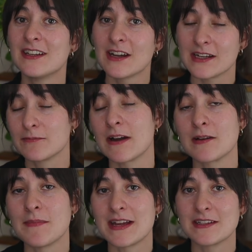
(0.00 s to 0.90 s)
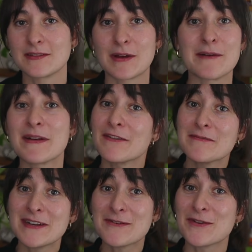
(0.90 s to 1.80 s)
I'd recommend my free
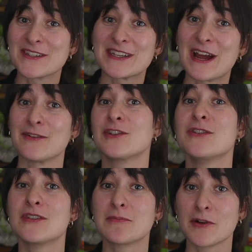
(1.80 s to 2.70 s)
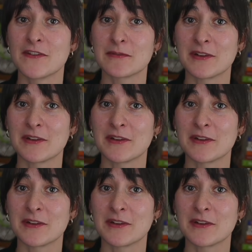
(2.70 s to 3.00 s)
mini course, How to Choose the Perfect